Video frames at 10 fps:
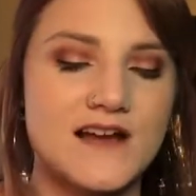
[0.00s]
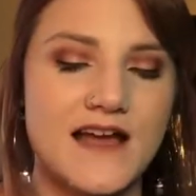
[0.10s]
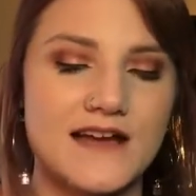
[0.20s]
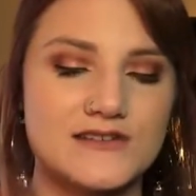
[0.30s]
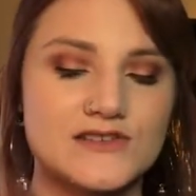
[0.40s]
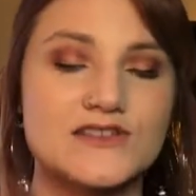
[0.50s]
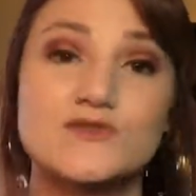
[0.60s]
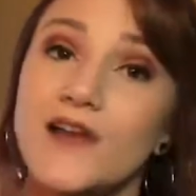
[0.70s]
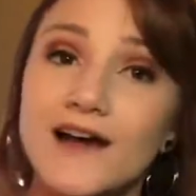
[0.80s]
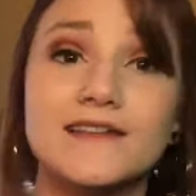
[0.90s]
I actually do
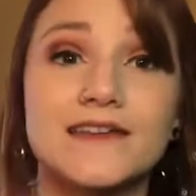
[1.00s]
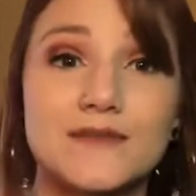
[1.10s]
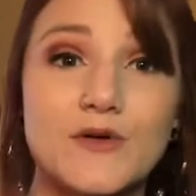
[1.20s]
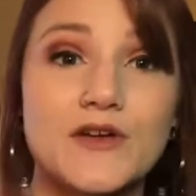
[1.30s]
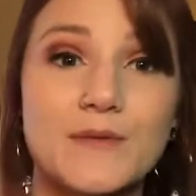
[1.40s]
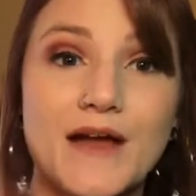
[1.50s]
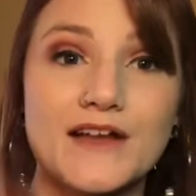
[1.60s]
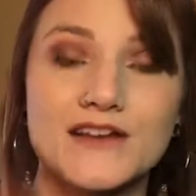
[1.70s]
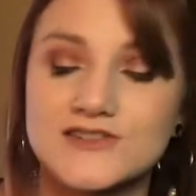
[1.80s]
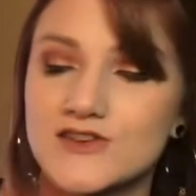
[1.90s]
not like the bulky
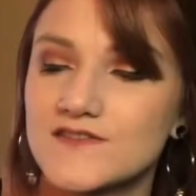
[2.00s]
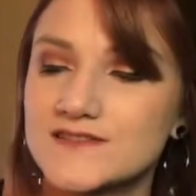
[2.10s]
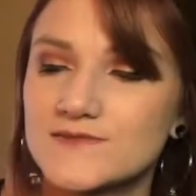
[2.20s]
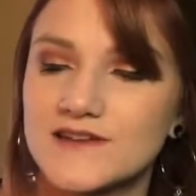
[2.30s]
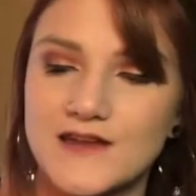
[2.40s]
packaging on this one.